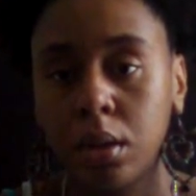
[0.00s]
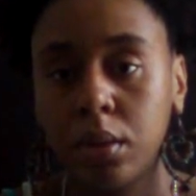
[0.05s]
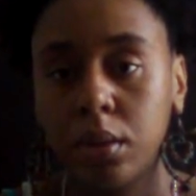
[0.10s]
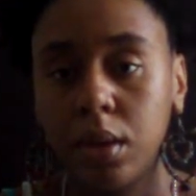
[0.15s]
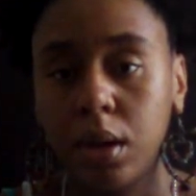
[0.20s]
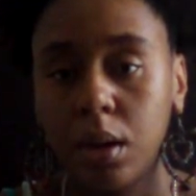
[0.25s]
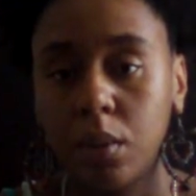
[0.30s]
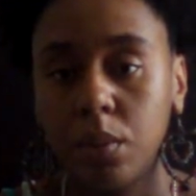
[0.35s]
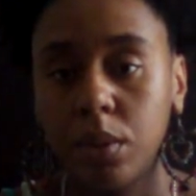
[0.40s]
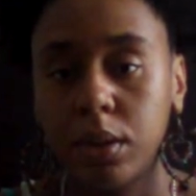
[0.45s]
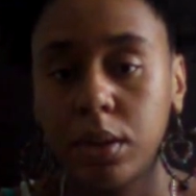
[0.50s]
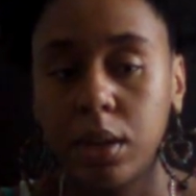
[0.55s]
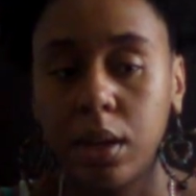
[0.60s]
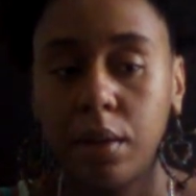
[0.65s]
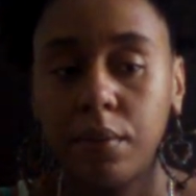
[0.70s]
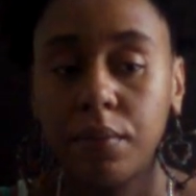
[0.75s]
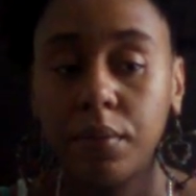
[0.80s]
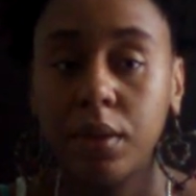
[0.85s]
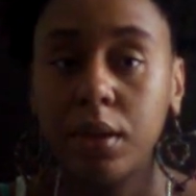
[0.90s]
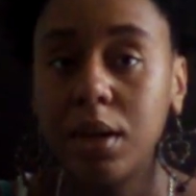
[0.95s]
then I went down,
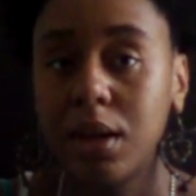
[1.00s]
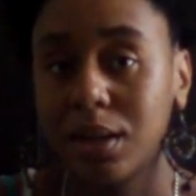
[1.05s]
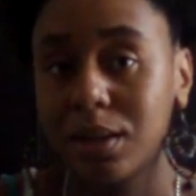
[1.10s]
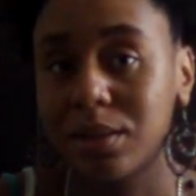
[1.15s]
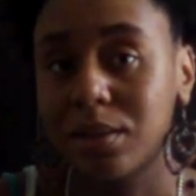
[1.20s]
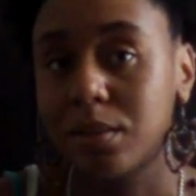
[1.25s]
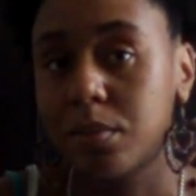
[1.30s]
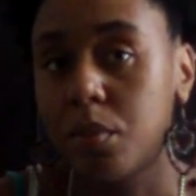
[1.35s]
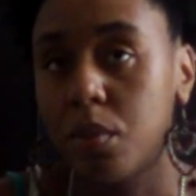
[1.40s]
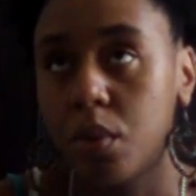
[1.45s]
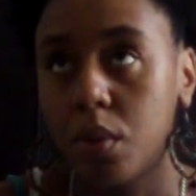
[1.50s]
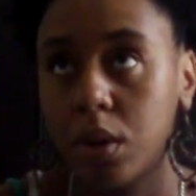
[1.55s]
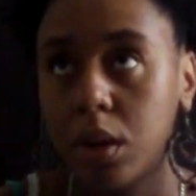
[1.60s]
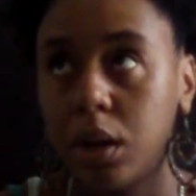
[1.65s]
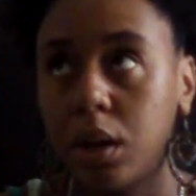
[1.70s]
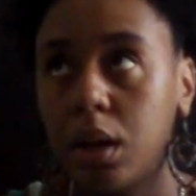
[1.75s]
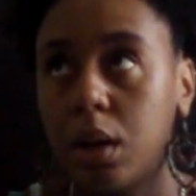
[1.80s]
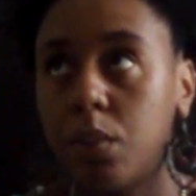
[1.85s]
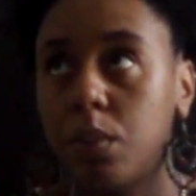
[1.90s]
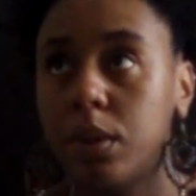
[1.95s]
the next
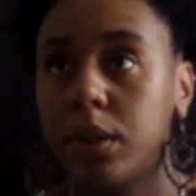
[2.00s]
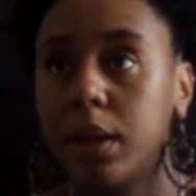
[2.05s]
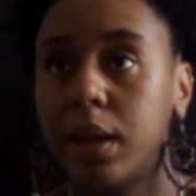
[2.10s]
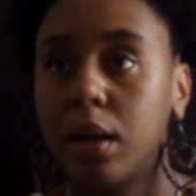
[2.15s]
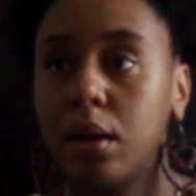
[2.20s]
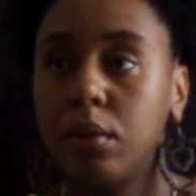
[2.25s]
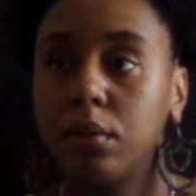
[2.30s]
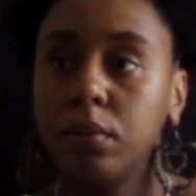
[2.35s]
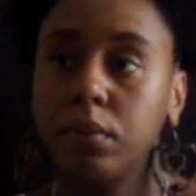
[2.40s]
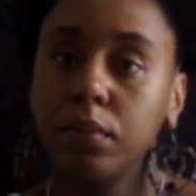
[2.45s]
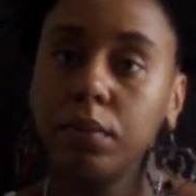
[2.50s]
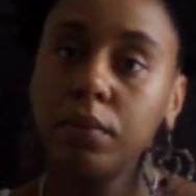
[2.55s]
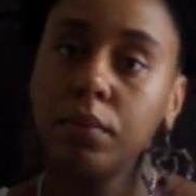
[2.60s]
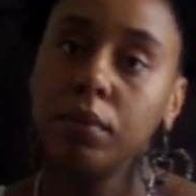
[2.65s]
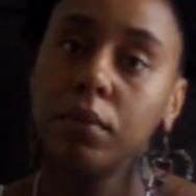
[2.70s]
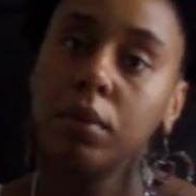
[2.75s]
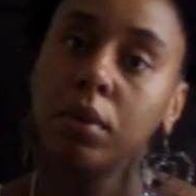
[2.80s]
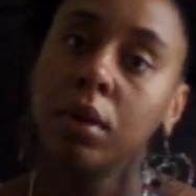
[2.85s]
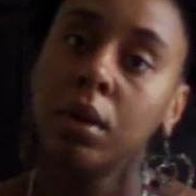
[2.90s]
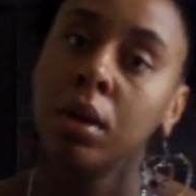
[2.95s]
morning I went down
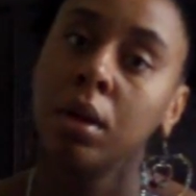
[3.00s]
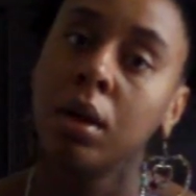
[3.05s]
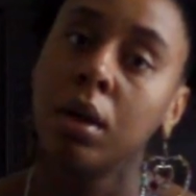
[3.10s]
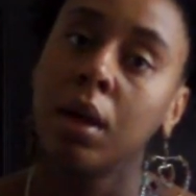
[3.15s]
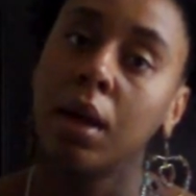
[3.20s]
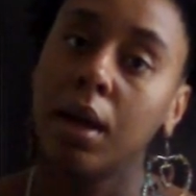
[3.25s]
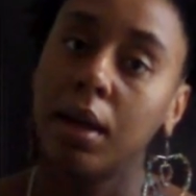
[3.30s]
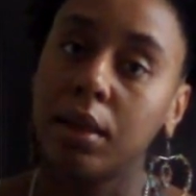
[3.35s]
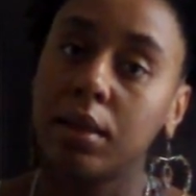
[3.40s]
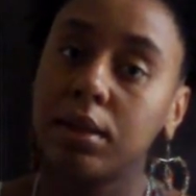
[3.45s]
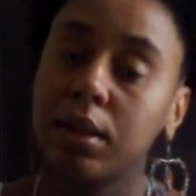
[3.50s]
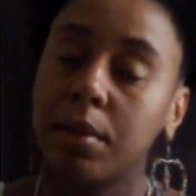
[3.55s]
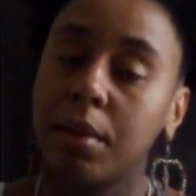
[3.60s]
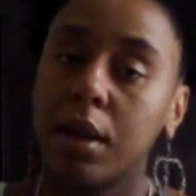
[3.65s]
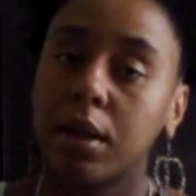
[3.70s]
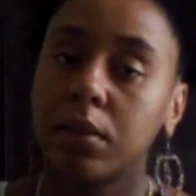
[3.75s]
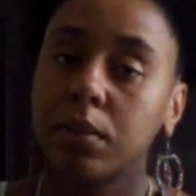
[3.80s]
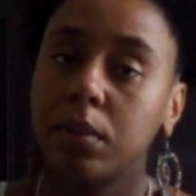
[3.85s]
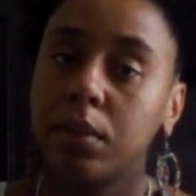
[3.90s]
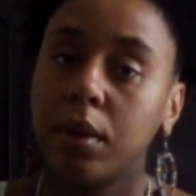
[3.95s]
at the same
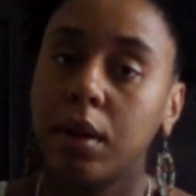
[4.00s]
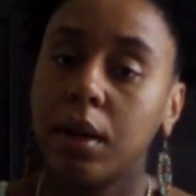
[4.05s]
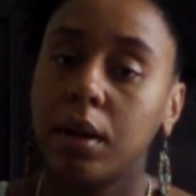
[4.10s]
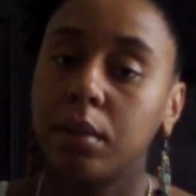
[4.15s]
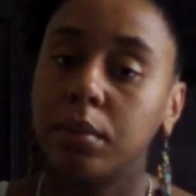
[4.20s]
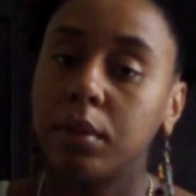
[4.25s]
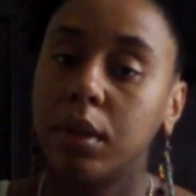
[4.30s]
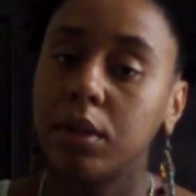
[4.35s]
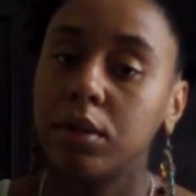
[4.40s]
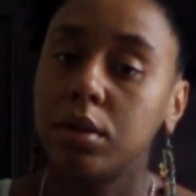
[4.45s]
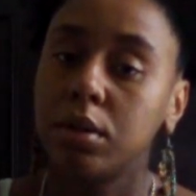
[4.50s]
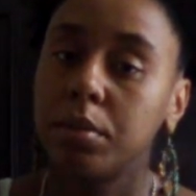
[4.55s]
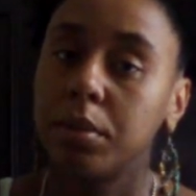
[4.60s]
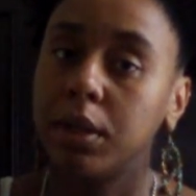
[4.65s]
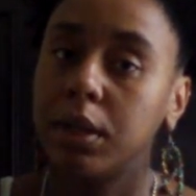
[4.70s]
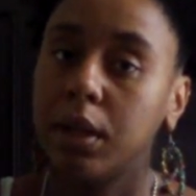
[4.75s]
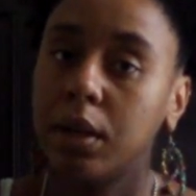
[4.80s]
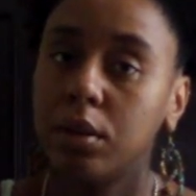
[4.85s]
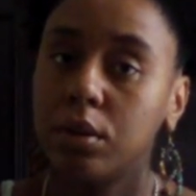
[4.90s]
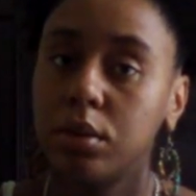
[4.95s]
hospital. They took me
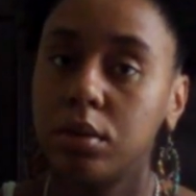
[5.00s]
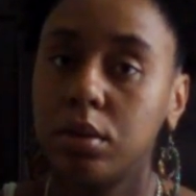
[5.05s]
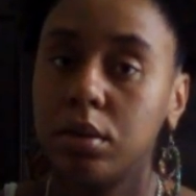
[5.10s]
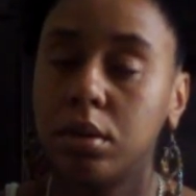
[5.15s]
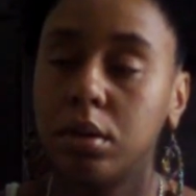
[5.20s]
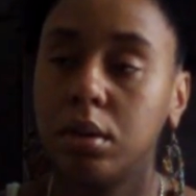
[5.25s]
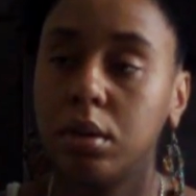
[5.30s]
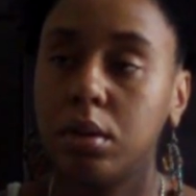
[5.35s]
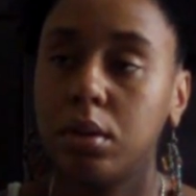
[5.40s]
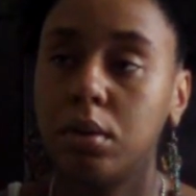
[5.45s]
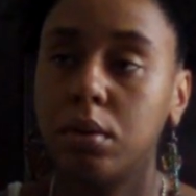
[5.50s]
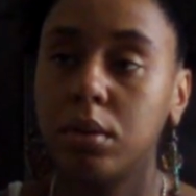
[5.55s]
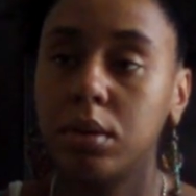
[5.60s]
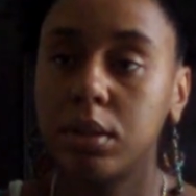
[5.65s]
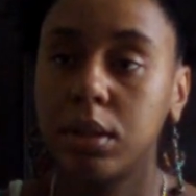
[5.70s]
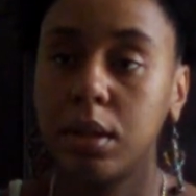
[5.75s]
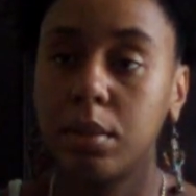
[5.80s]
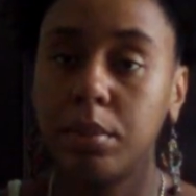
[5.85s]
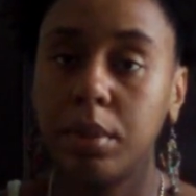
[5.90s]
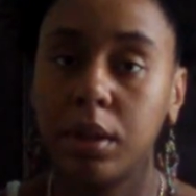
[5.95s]
down to the
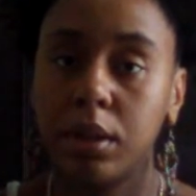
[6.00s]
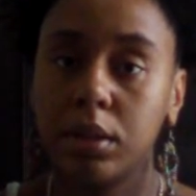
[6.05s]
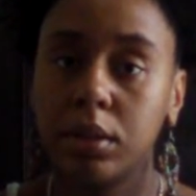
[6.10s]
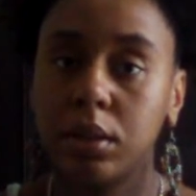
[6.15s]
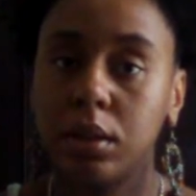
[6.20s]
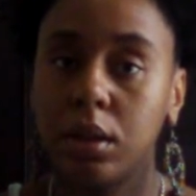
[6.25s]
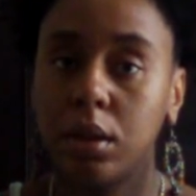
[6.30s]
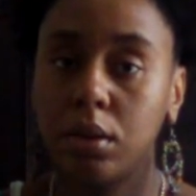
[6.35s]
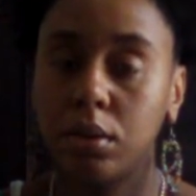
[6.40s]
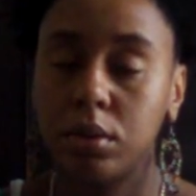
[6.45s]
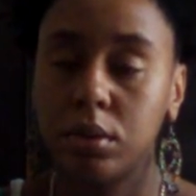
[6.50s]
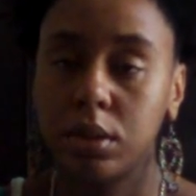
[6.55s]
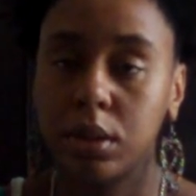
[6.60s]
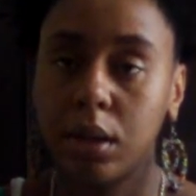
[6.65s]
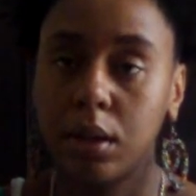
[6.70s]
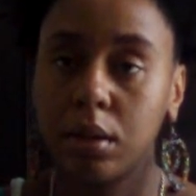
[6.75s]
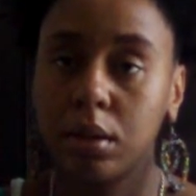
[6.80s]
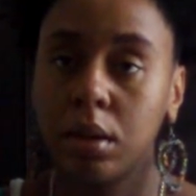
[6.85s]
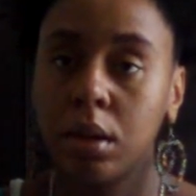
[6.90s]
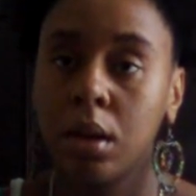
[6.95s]
ultrasound place and get
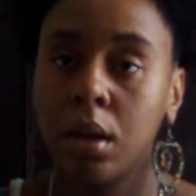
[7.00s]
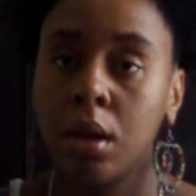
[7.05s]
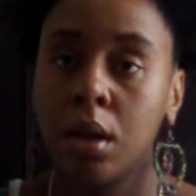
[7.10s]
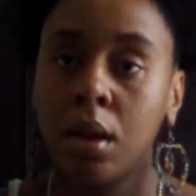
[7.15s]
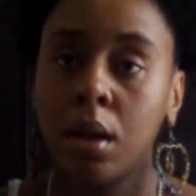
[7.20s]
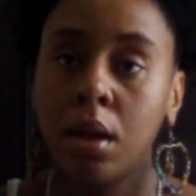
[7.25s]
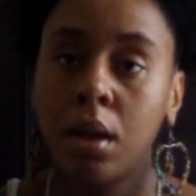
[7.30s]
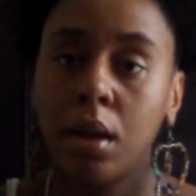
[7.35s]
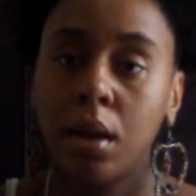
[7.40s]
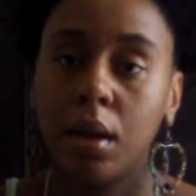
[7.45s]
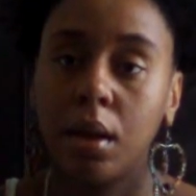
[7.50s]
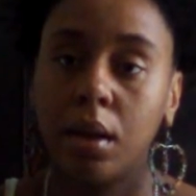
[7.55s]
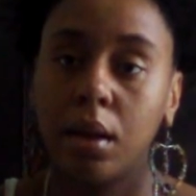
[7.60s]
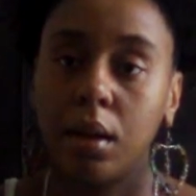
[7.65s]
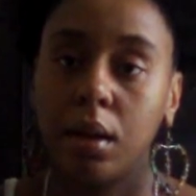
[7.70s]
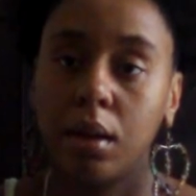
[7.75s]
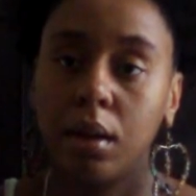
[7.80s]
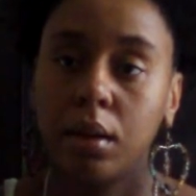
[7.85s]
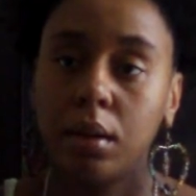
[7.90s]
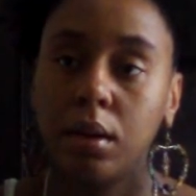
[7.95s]
ultrasound.
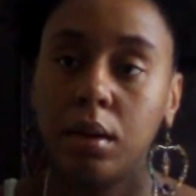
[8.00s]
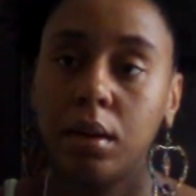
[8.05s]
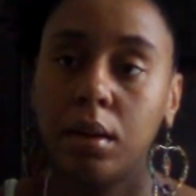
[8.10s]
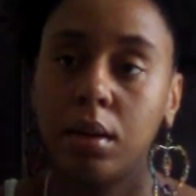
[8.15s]
And